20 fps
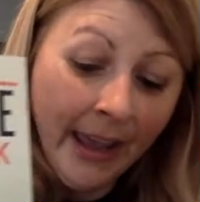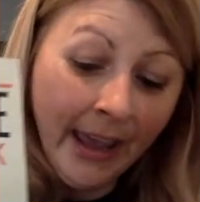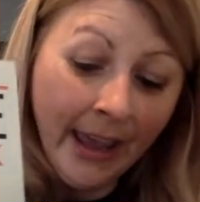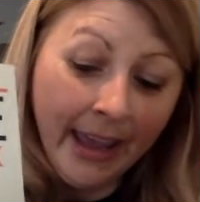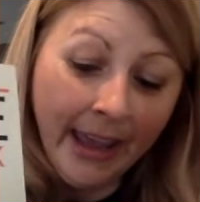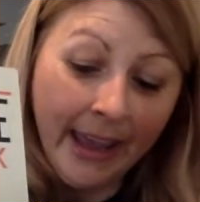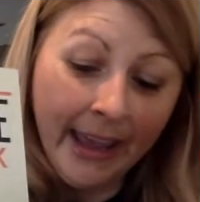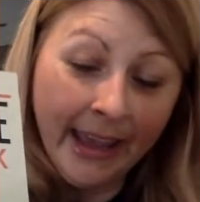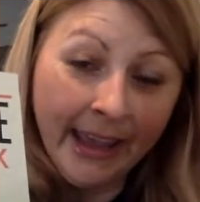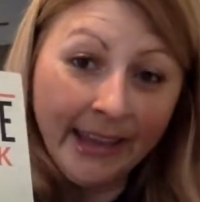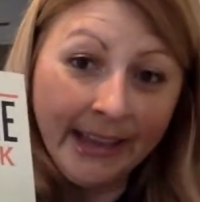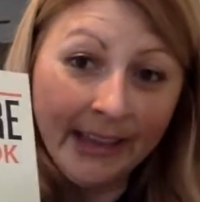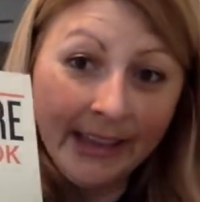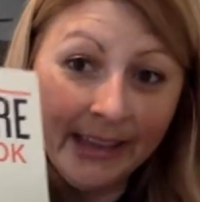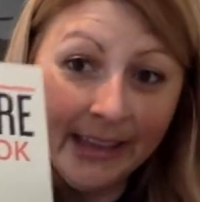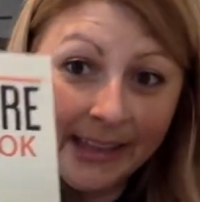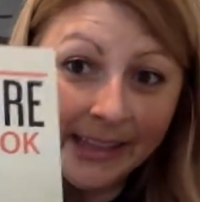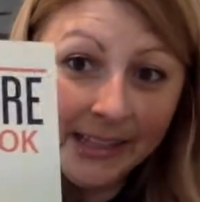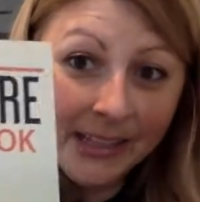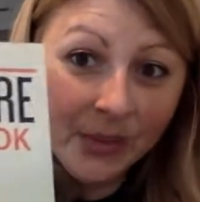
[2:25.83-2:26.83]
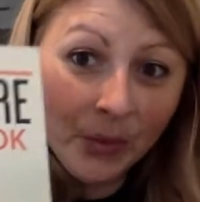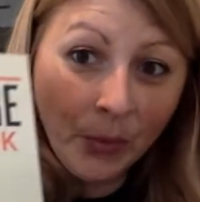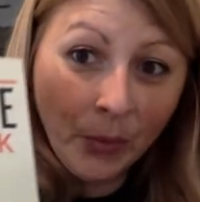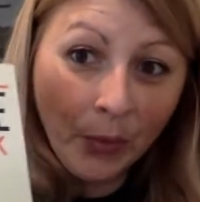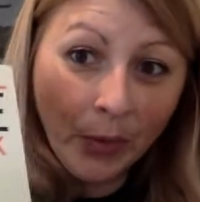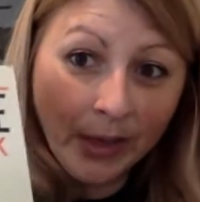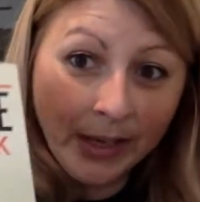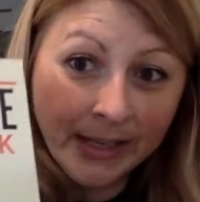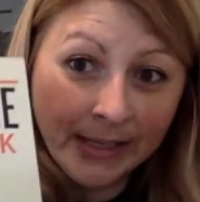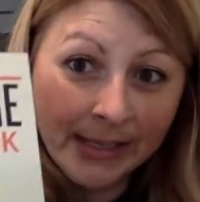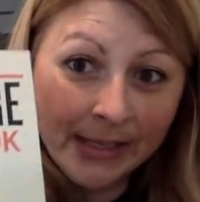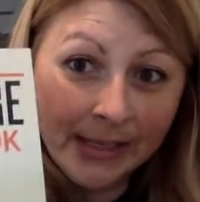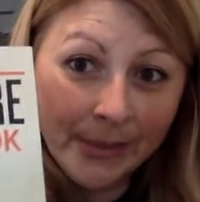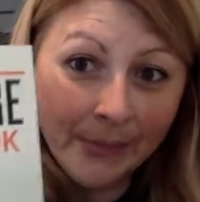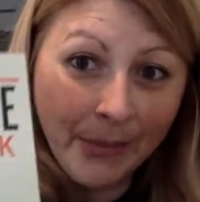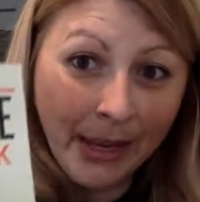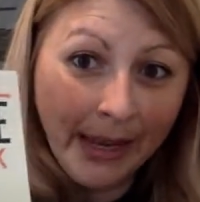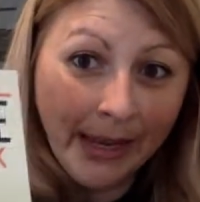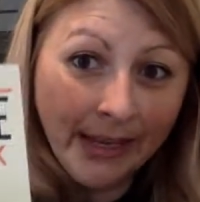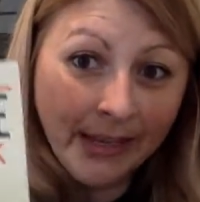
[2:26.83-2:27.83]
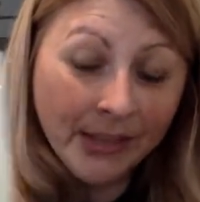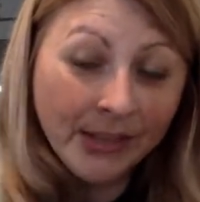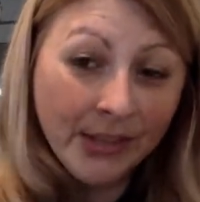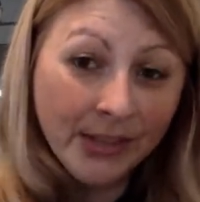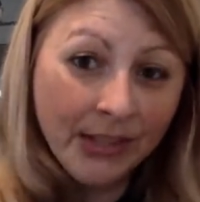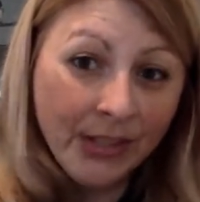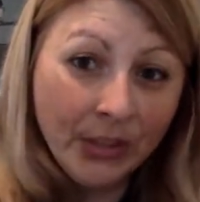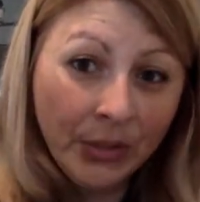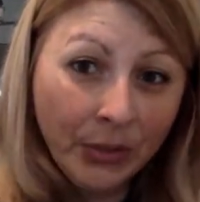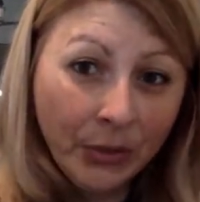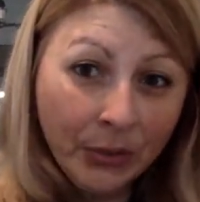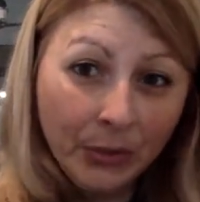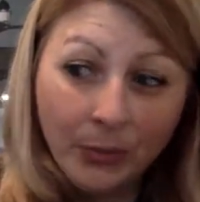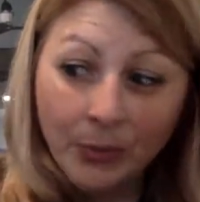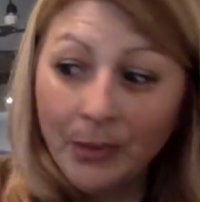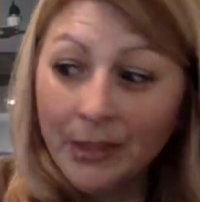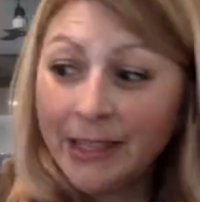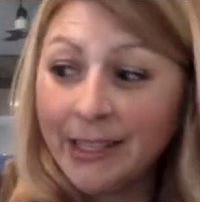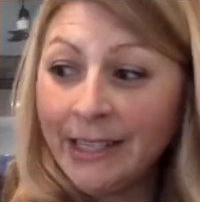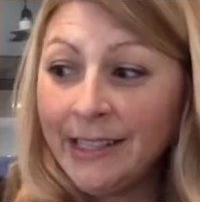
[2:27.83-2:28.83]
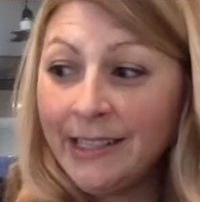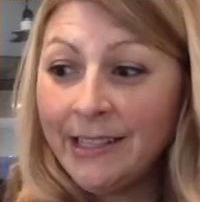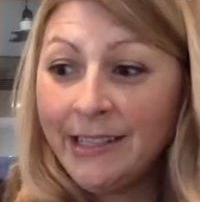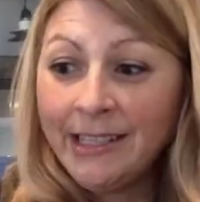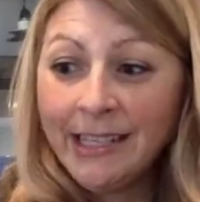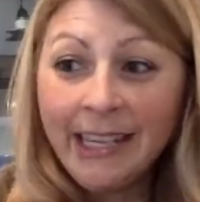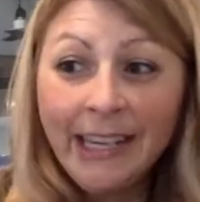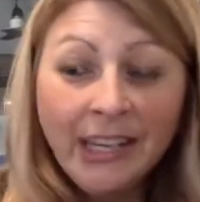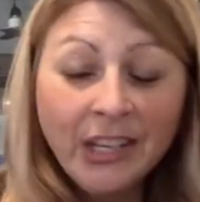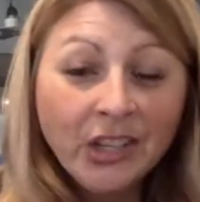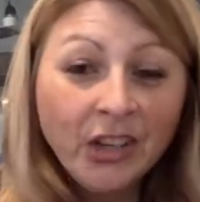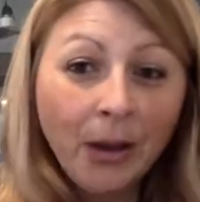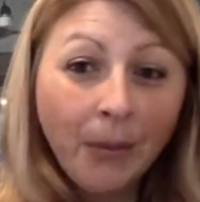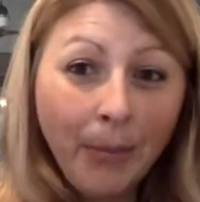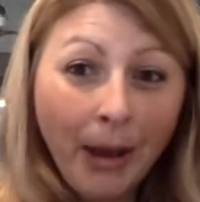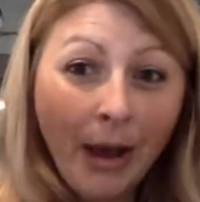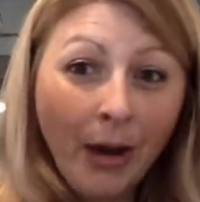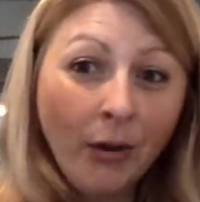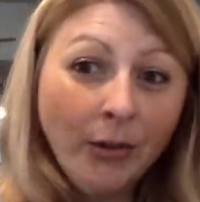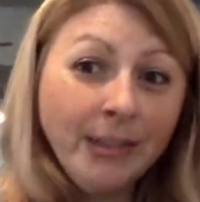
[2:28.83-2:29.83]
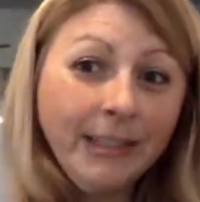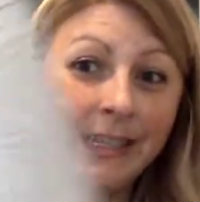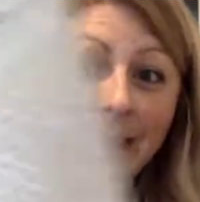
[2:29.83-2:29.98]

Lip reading: And this was made to really teach about